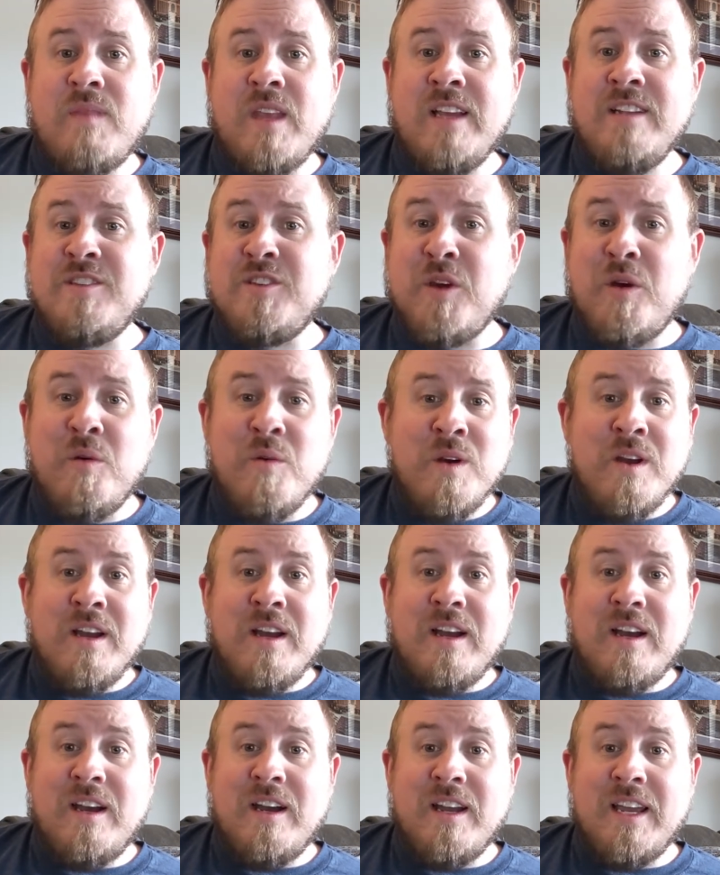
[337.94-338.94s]
And so
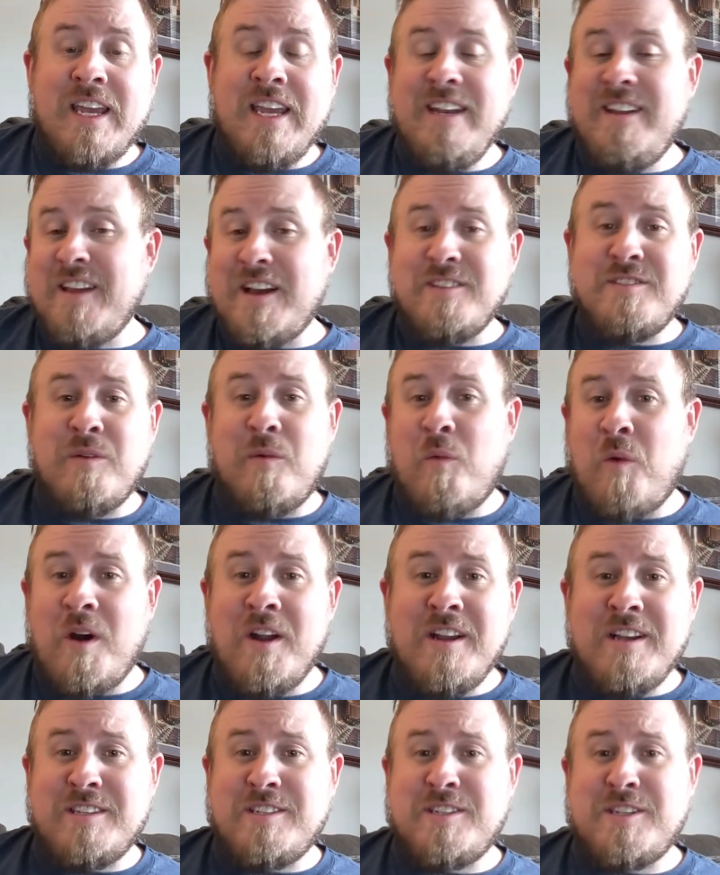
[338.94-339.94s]
he doesn't
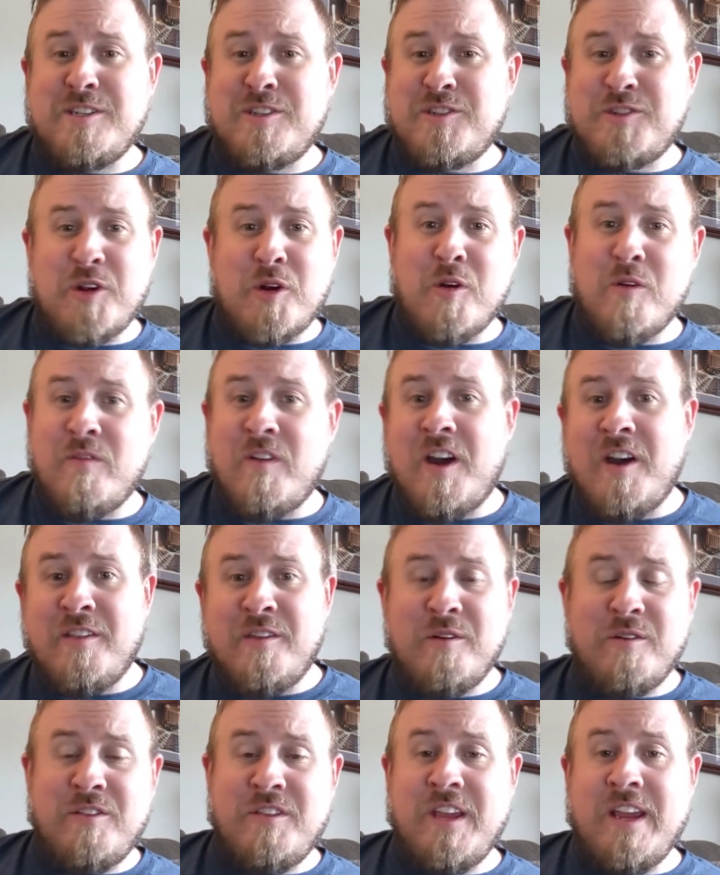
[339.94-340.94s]
want us to serve
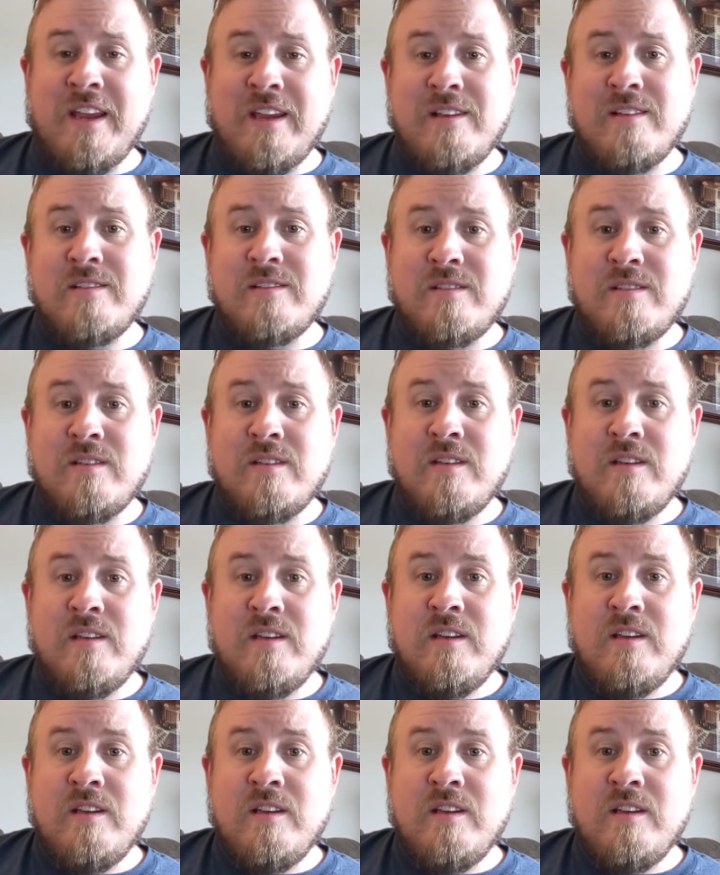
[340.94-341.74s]
other things